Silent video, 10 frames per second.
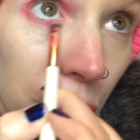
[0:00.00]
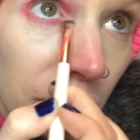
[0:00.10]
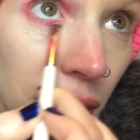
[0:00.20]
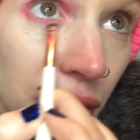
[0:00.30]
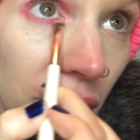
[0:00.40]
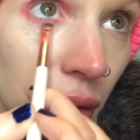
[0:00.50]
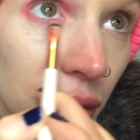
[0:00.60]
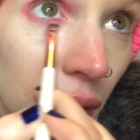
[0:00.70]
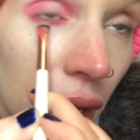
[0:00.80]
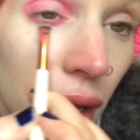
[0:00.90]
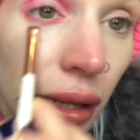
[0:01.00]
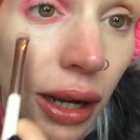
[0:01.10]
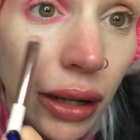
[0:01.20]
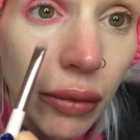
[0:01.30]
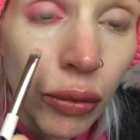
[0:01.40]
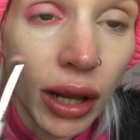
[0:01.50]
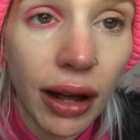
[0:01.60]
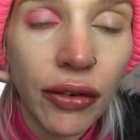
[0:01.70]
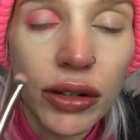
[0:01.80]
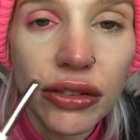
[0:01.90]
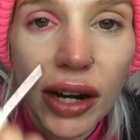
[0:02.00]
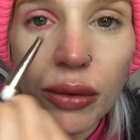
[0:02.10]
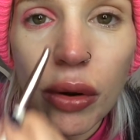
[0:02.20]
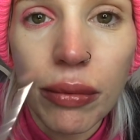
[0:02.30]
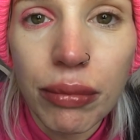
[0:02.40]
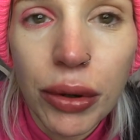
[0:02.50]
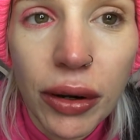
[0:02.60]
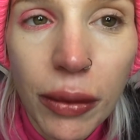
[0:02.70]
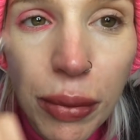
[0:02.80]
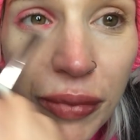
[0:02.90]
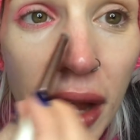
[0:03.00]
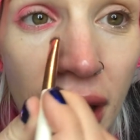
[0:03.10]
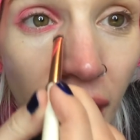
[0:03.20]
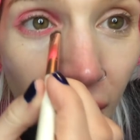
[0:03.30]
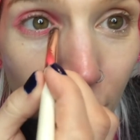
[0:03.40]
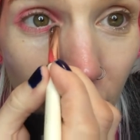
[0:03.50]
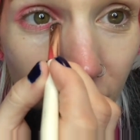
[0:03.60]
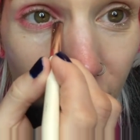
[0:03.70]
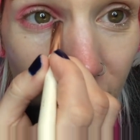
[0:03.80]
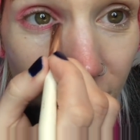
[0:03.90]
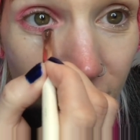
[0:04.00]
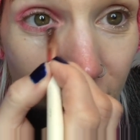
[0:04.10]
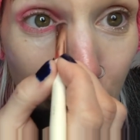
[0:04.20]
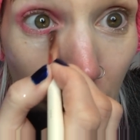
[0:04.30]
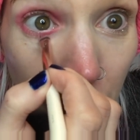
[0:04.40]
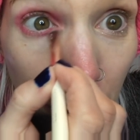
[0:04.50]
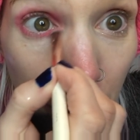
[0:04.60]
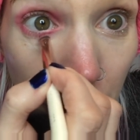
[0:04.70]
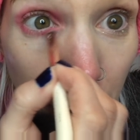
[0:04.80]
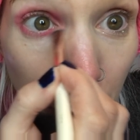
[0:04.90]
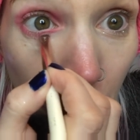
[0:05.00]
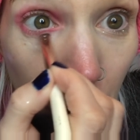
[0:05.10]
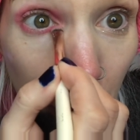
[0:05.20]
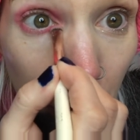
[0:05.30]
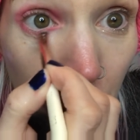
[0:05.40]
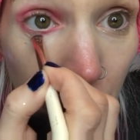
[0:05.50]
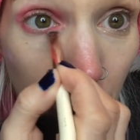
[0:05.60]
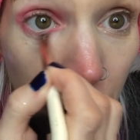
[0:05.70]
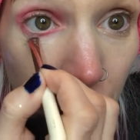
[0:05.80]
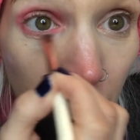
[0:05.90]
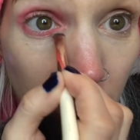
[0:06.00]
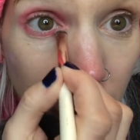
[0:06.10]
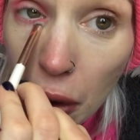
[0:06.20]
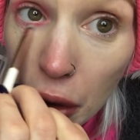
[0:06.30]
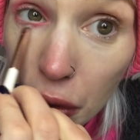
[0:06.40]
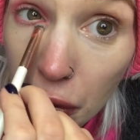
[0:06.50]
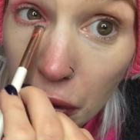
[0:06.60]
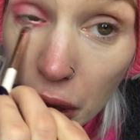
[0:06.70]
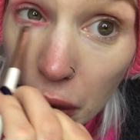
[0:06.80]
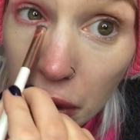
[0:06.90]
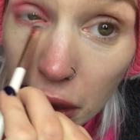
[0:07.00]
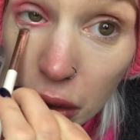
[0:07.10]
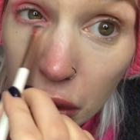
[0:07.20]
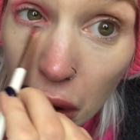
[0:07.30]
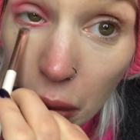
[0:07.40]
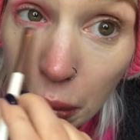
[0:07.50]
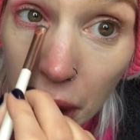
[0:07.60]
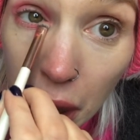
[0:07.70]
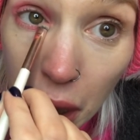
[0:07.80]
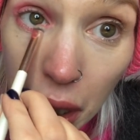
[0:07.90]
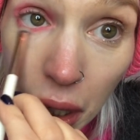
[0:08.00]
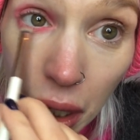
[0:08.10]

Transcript: these shadows are. Like, well, I've only tried one, but I'm like really, really impressed with this one so far. It's a really, really good hot pink.